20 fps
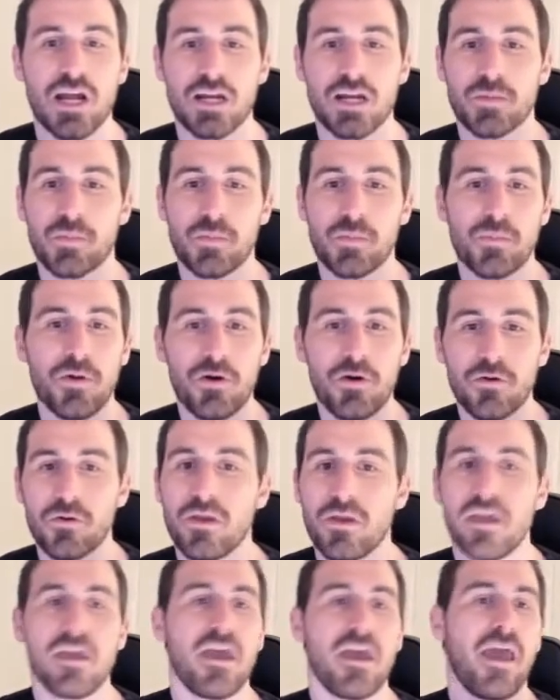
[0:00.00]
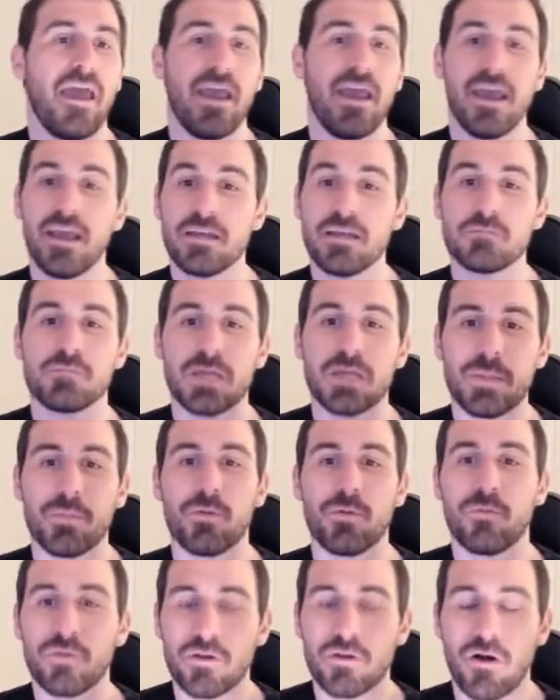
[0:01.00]
to promote, and
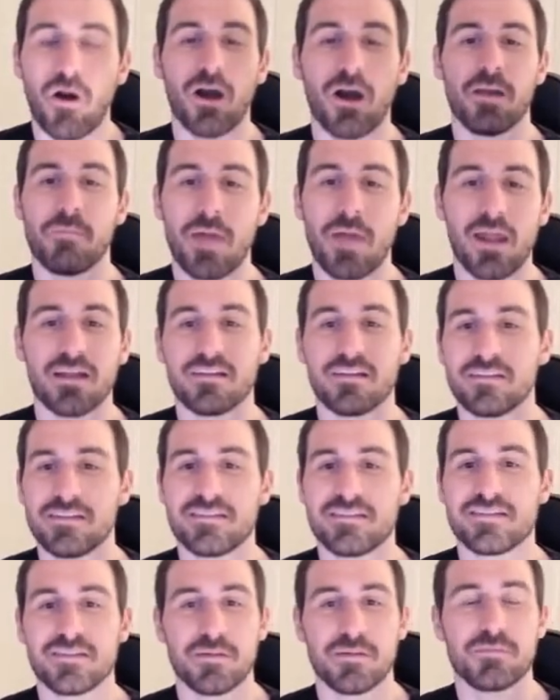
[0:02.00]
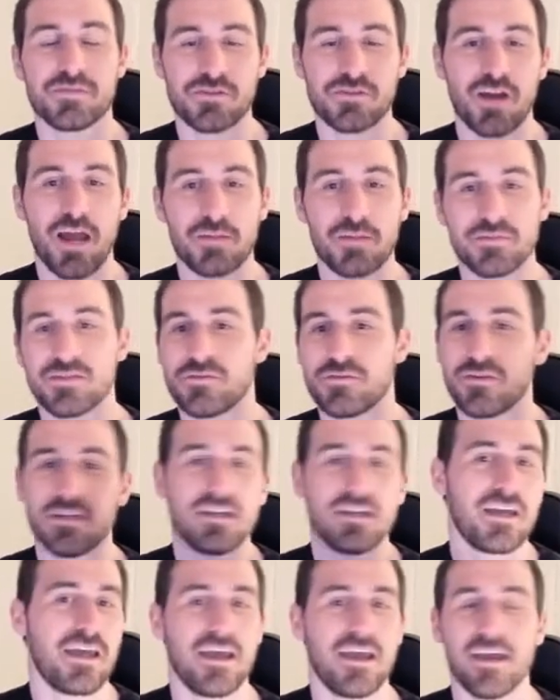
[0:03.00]
people will automatically subscribe to
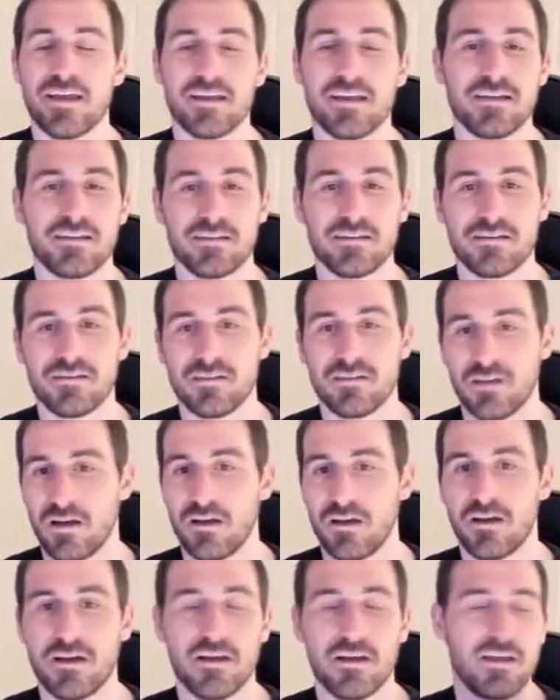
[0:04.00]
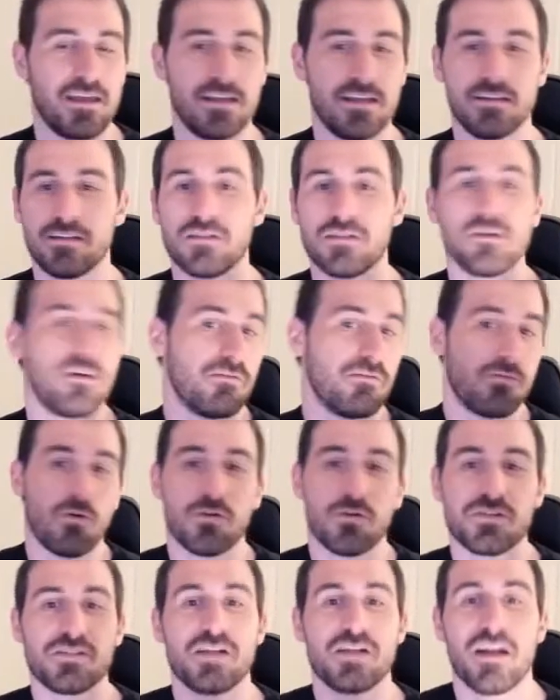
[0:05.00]
it. And of
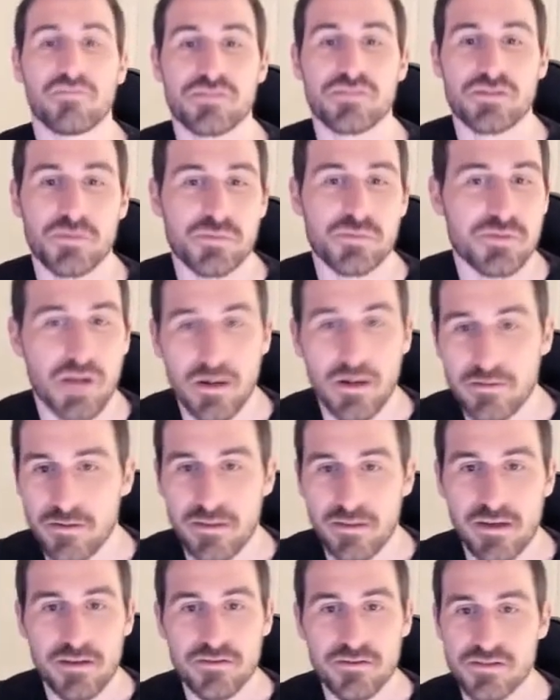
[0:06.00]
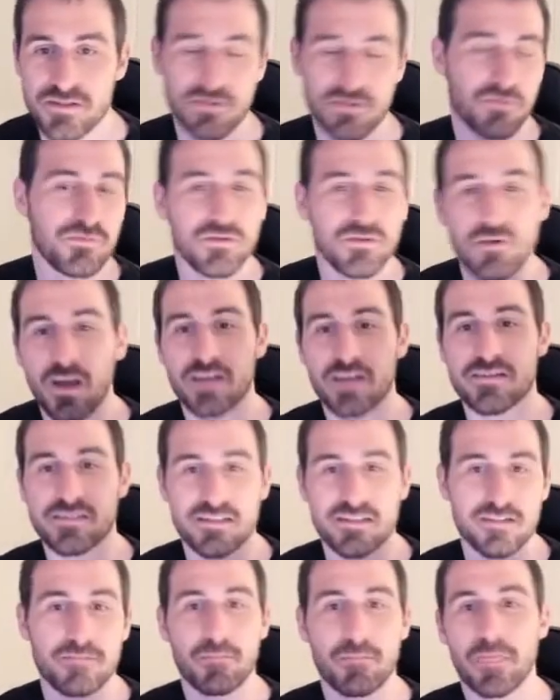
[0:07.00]
course, you'd have to subscribe to theirs. So if you guys
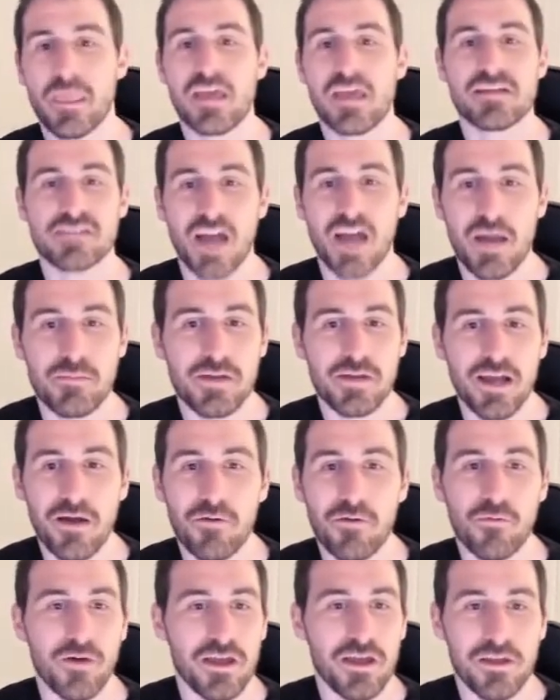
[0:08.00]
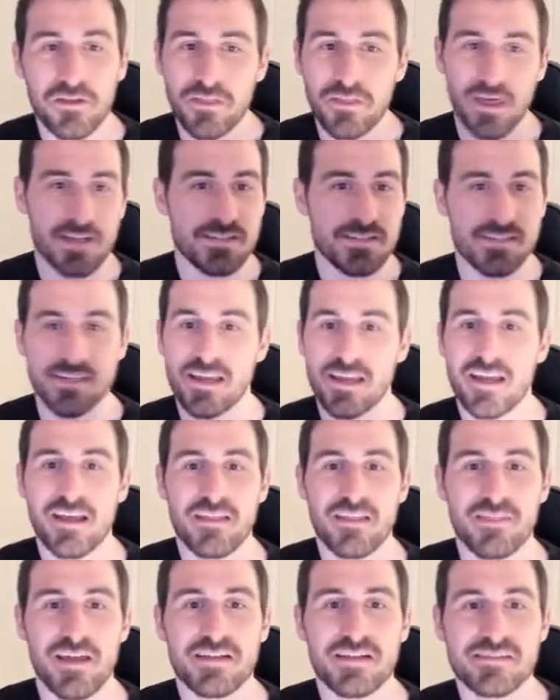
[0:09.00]
can time it out well, that's
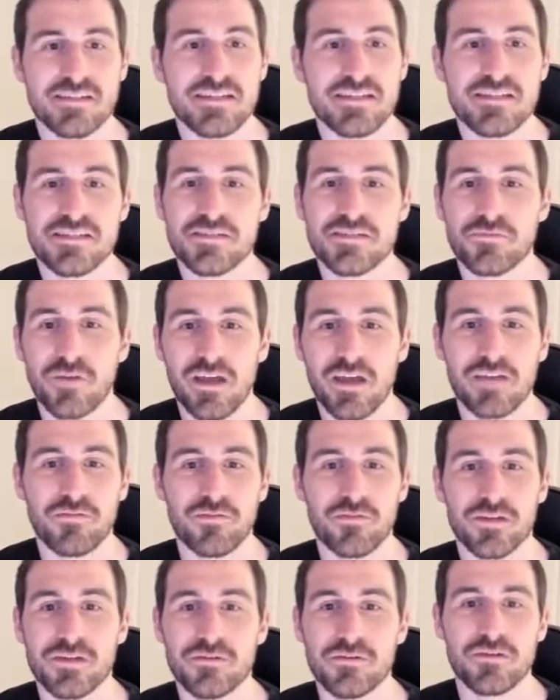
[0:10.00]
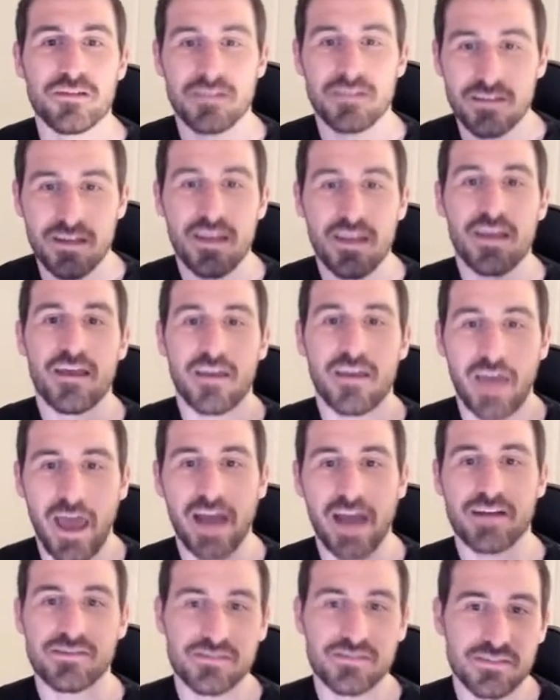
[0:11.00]
an easy way for you to
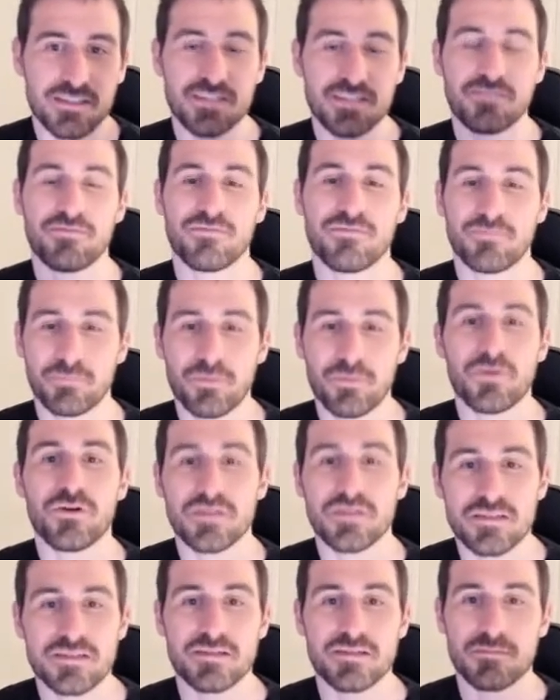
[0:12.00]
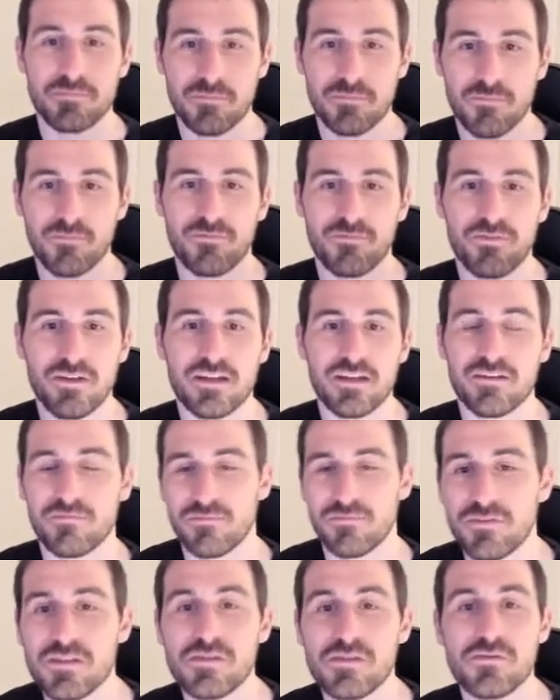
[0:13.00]
actually put some
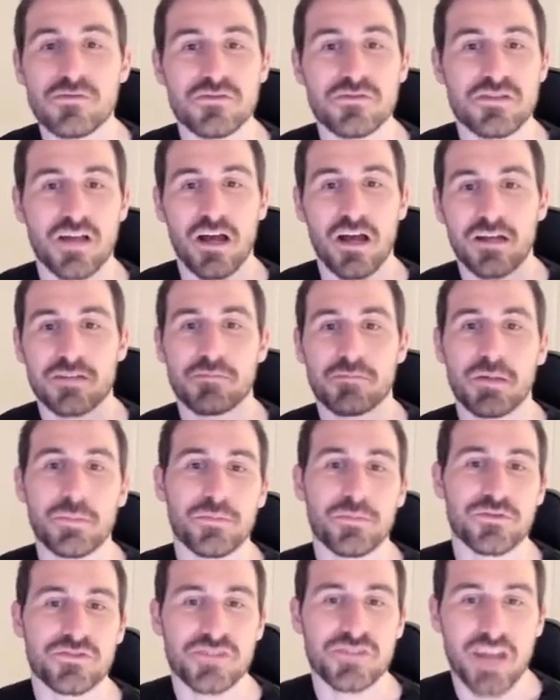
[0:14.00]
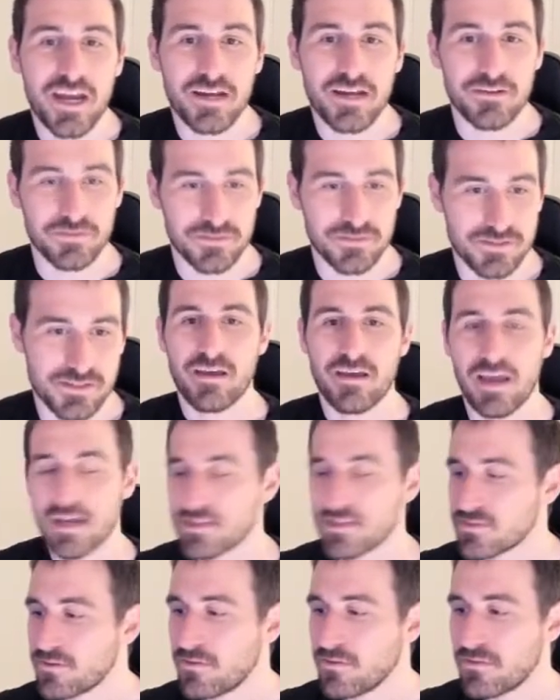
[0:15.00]
views onto people's channels. And
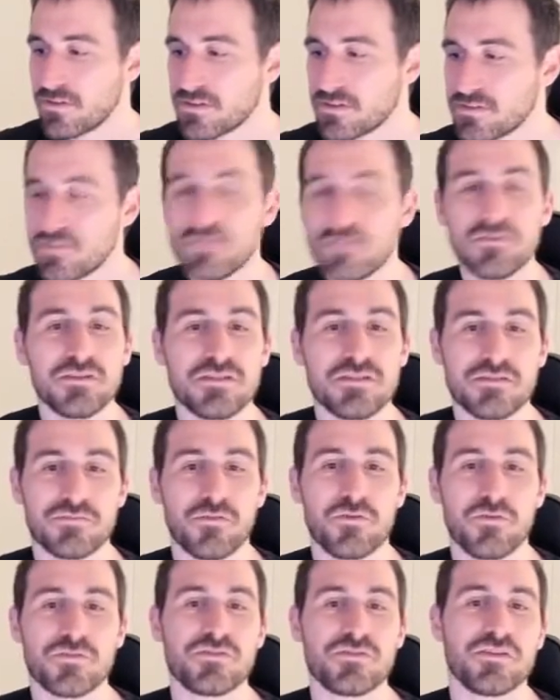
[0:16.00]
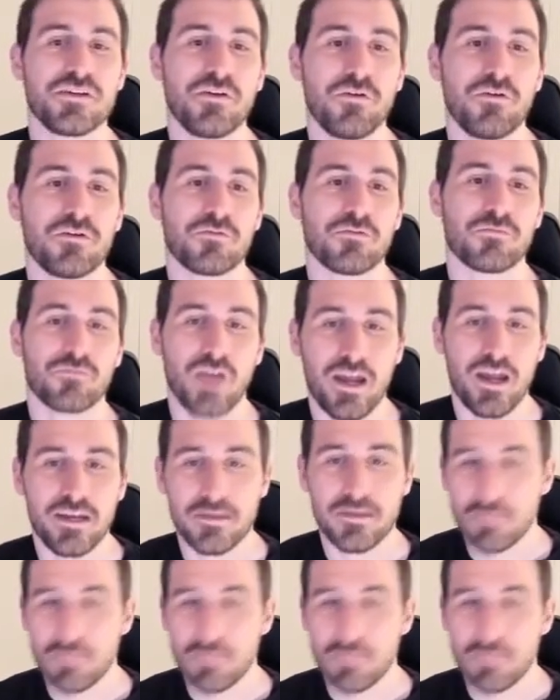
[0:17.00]
so another thing too is, of course, you can go on a Reddit